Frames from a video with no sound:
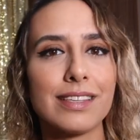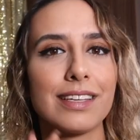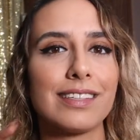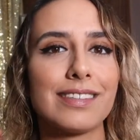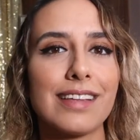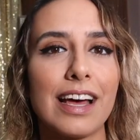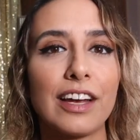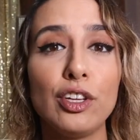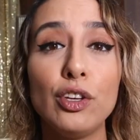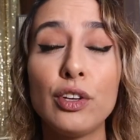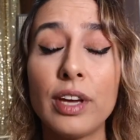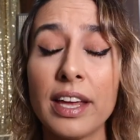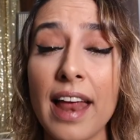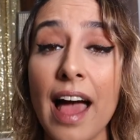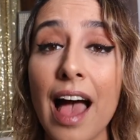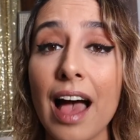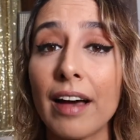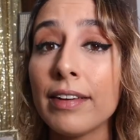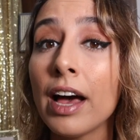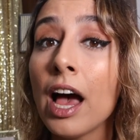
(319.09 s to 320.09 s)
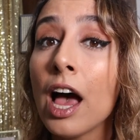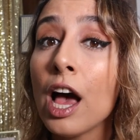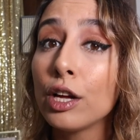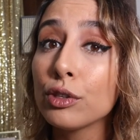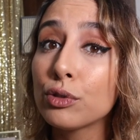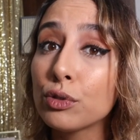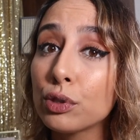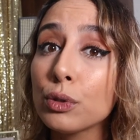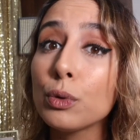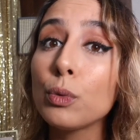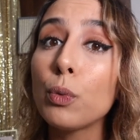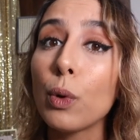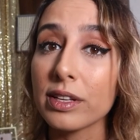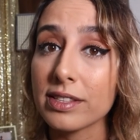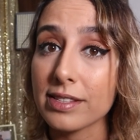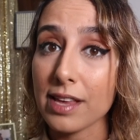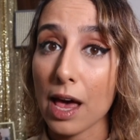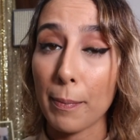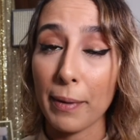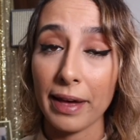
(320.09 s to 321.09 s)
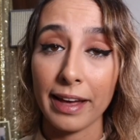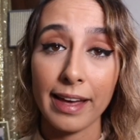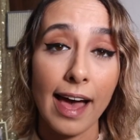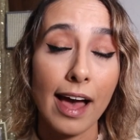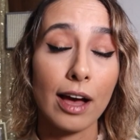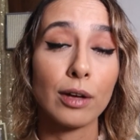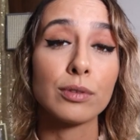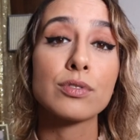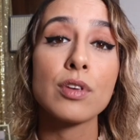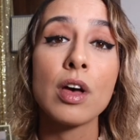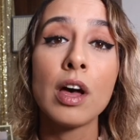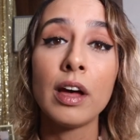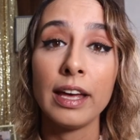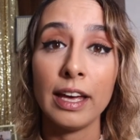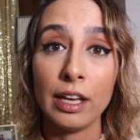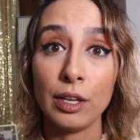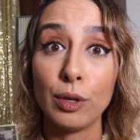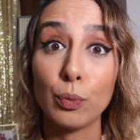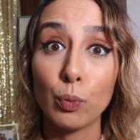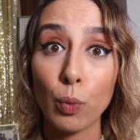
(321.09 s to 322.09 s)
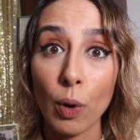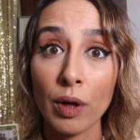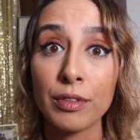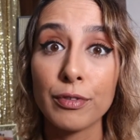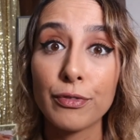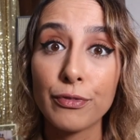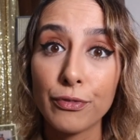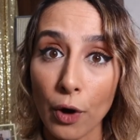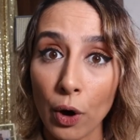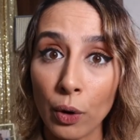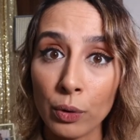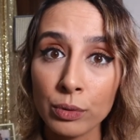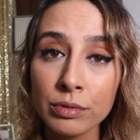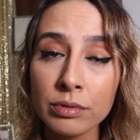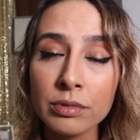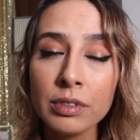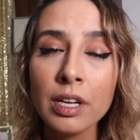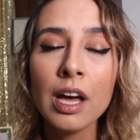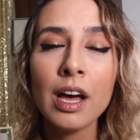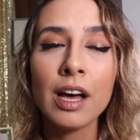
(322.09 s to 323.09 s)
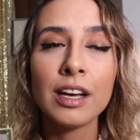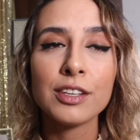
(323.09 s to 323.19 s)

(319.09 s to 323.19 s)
is that you can have two WhatsApp accounts in one phone.